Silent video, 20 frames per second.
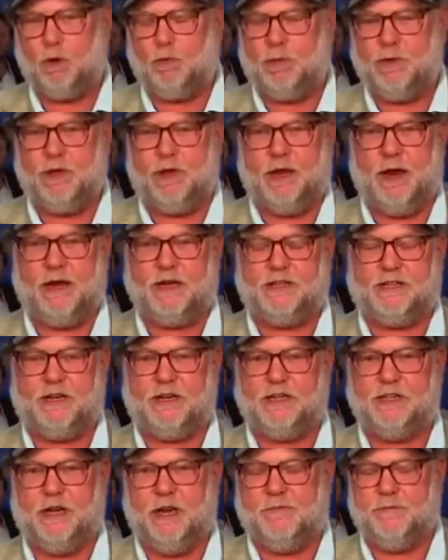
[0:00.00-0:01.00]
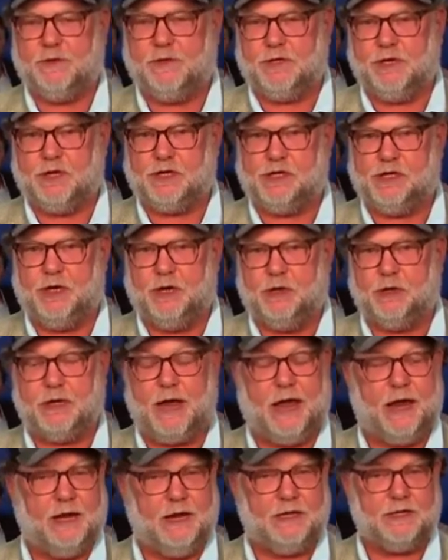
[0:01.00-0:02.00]
with in the United States Senate for 6 years,
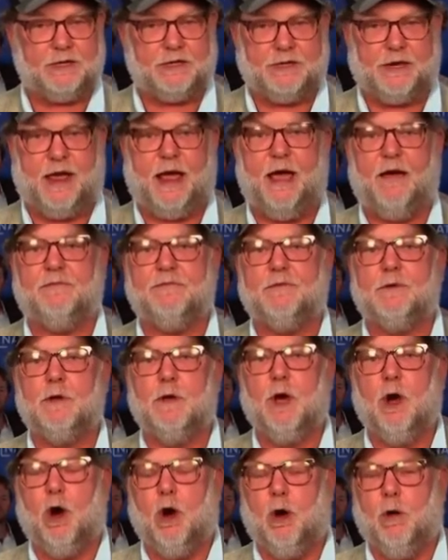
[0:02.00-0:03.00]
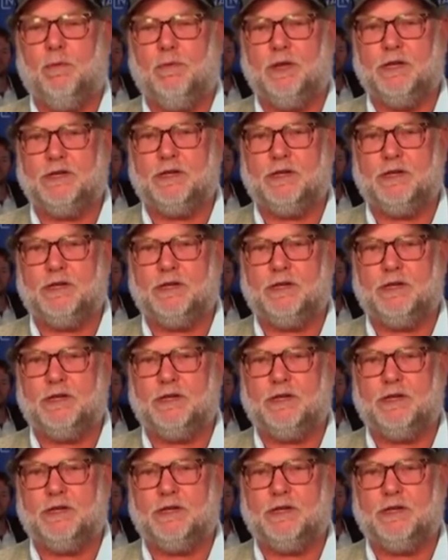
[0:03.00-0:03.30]
and his staff on these